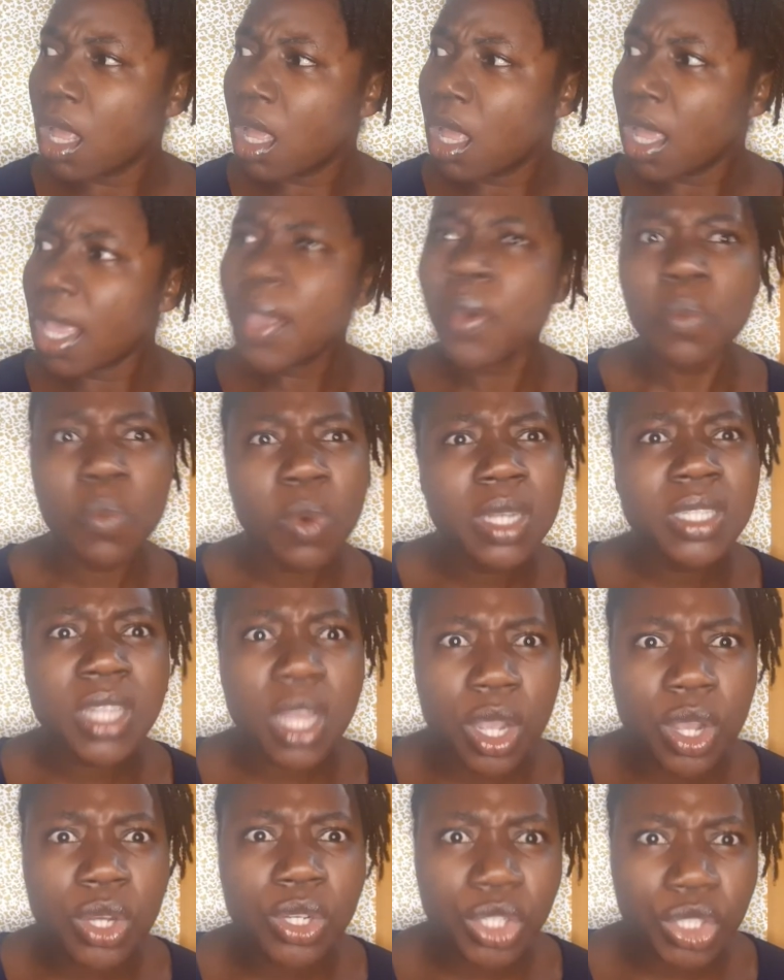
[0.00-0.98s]
it was
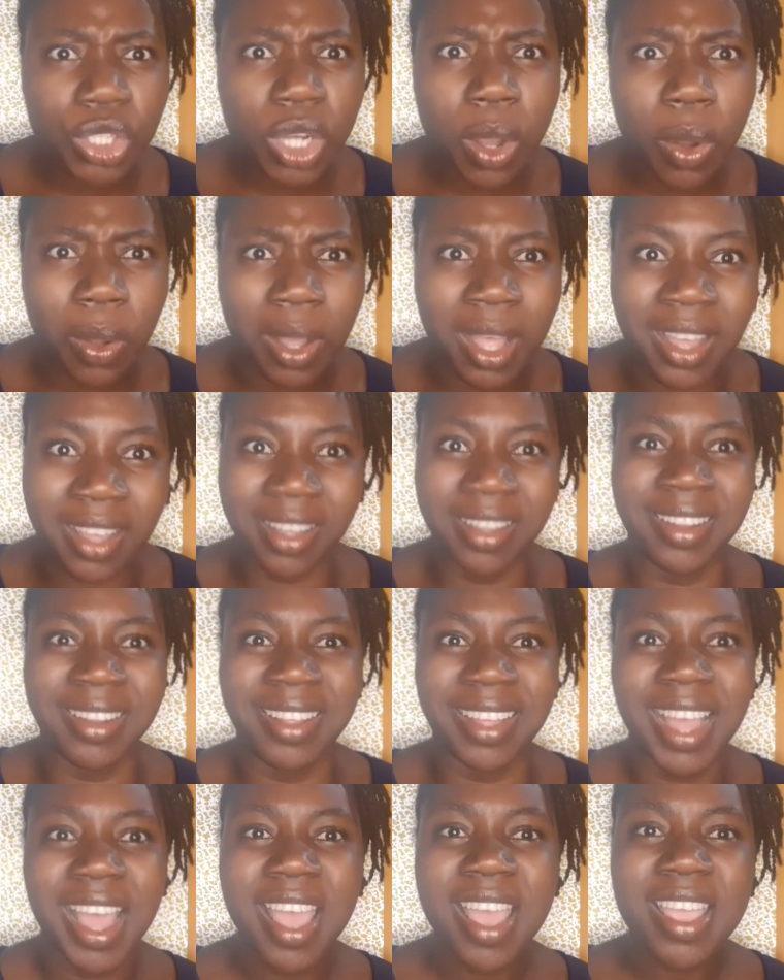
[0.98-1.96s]
a good joke.
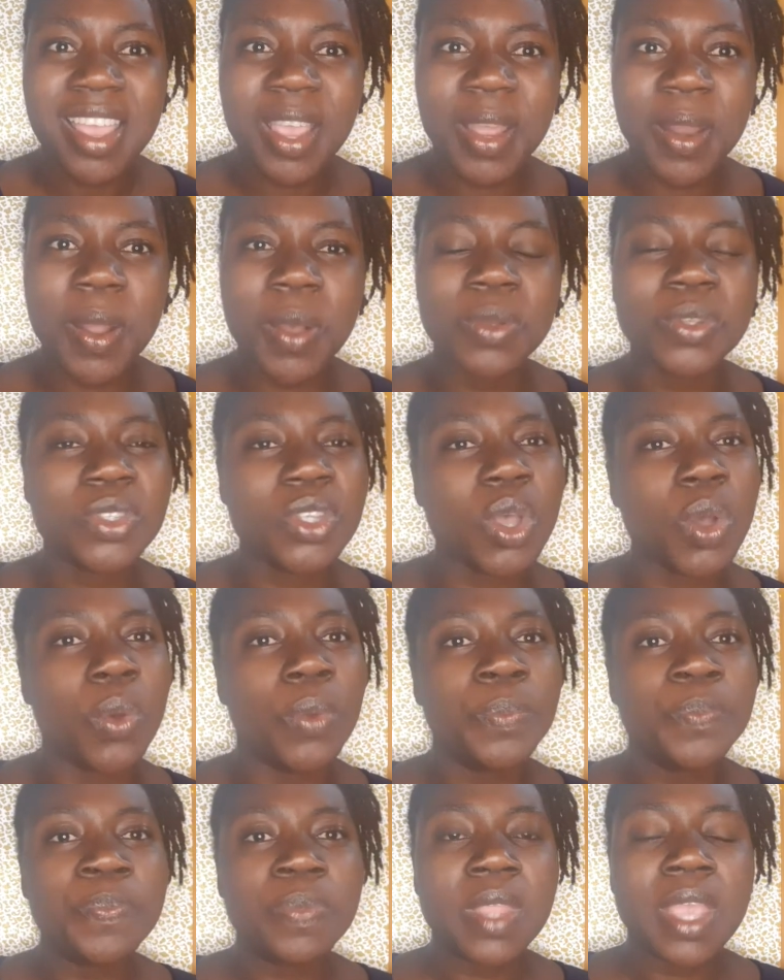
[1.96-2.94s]
You know,
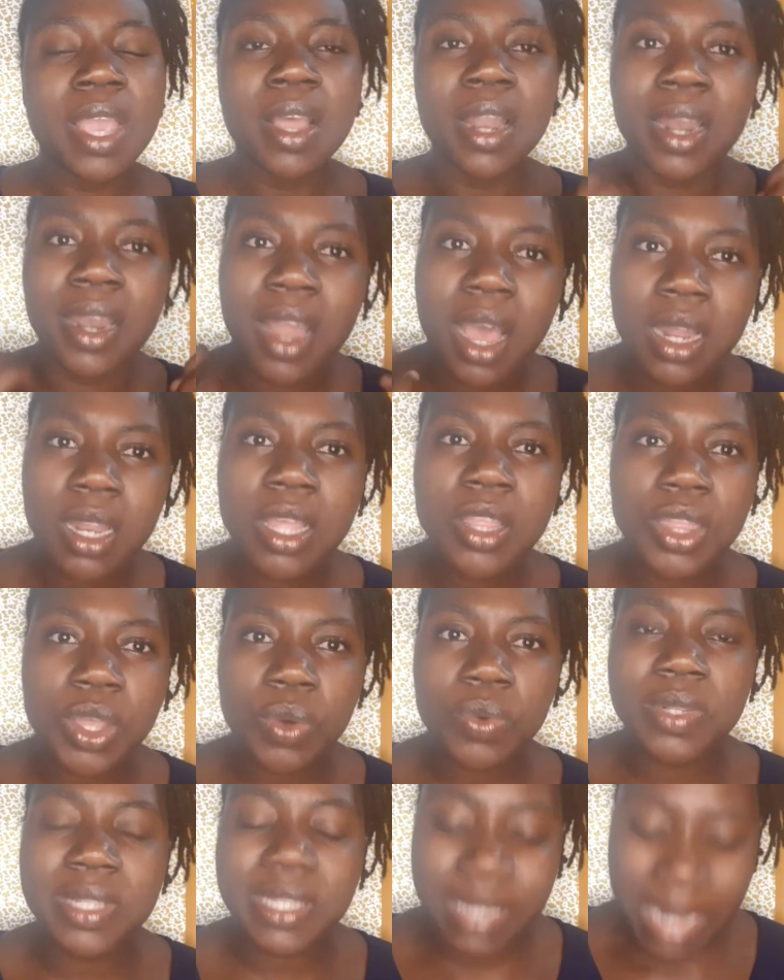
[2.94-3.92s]
so a lot of
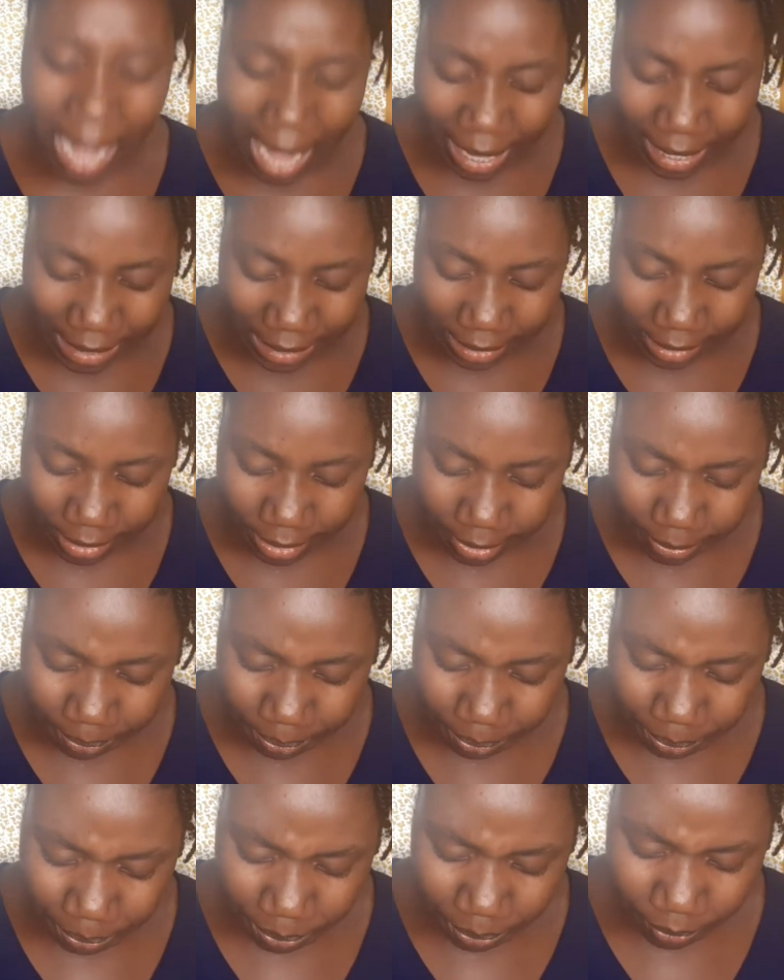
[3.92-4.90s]
those signs,
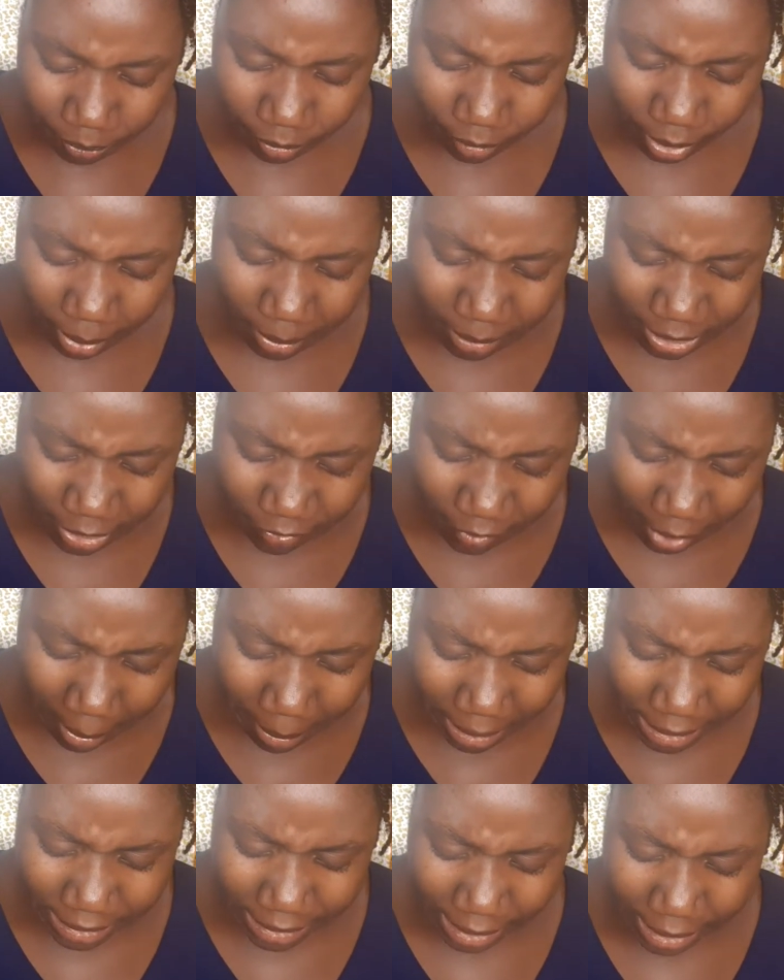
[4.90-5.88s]
see if I
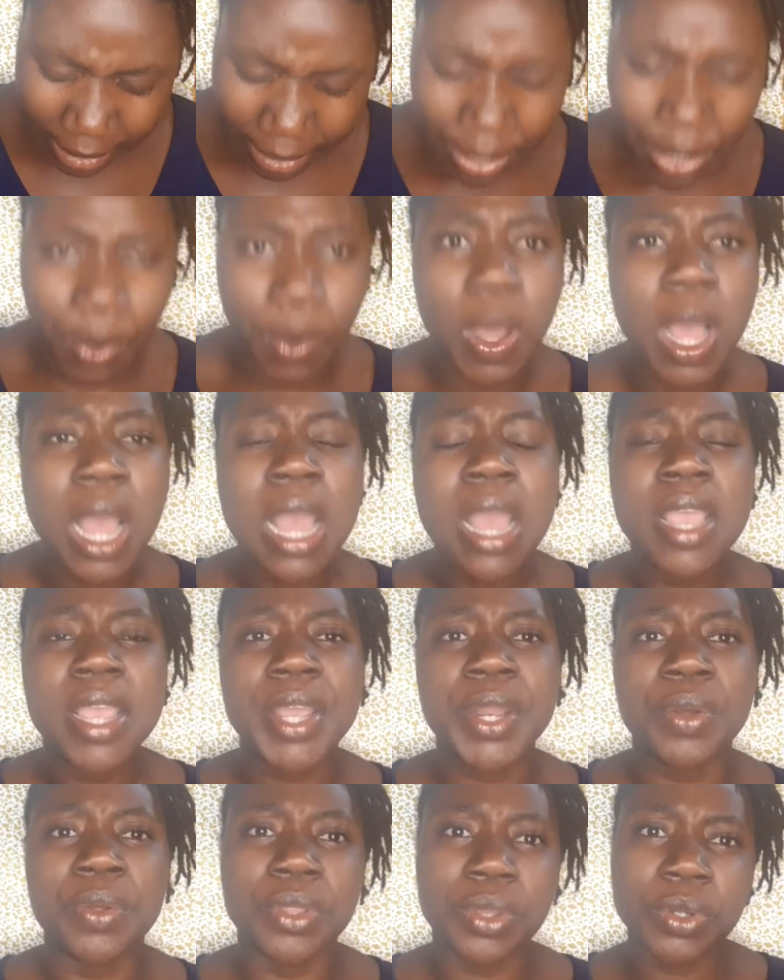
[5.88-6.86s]
miss any, no,
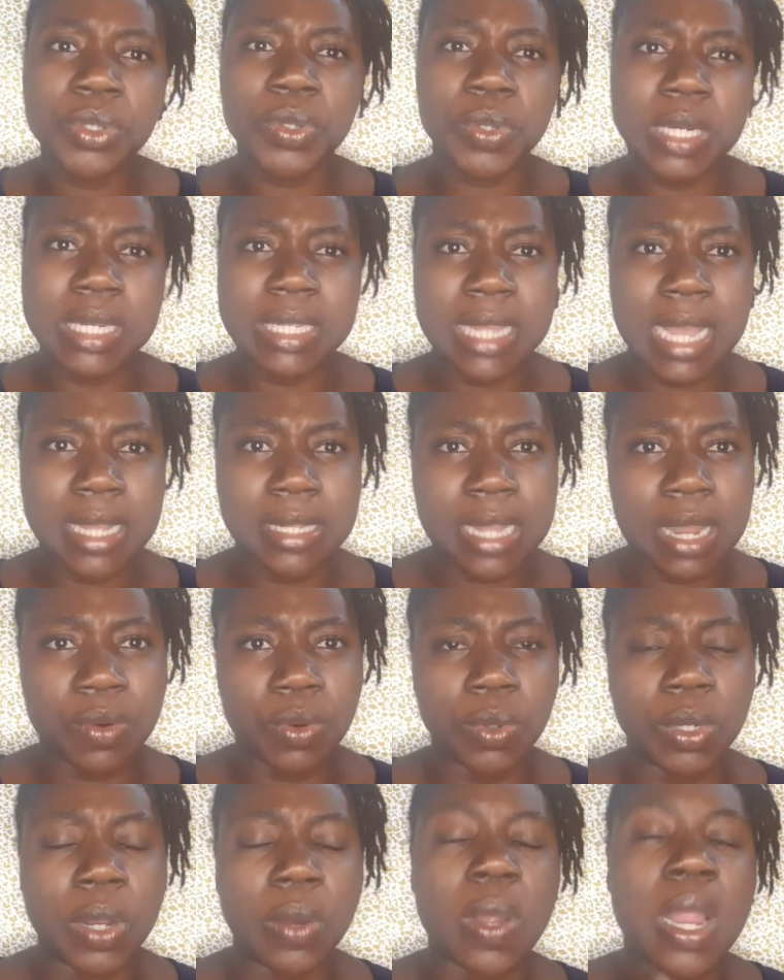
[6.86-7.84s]
you know, those are the signs I
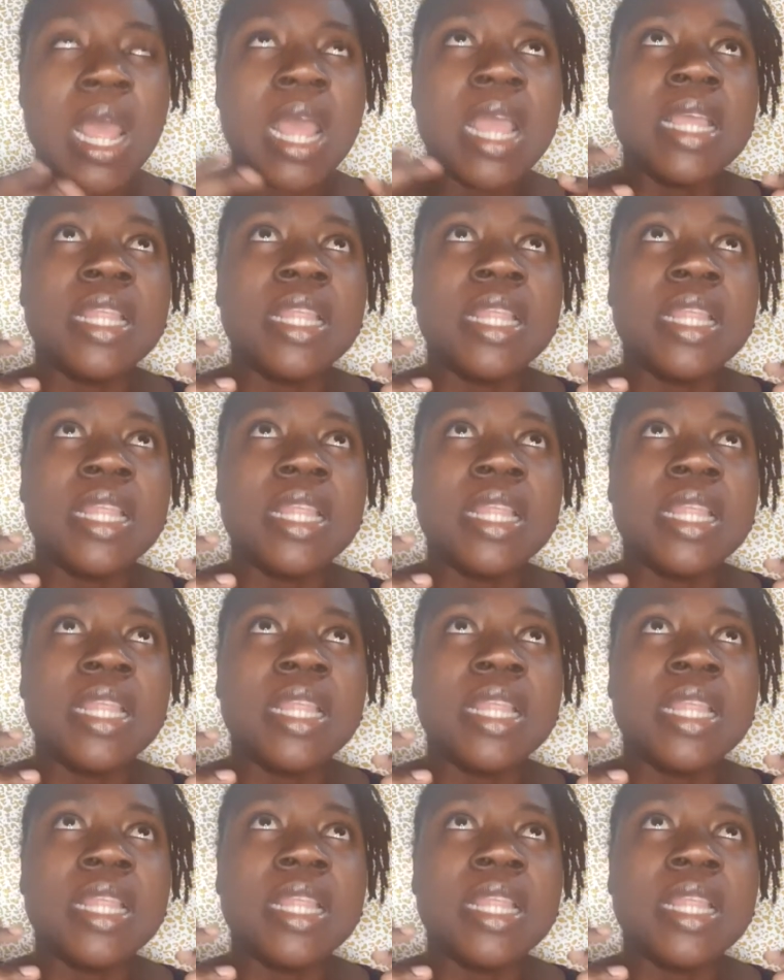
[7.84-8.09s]
wrote down.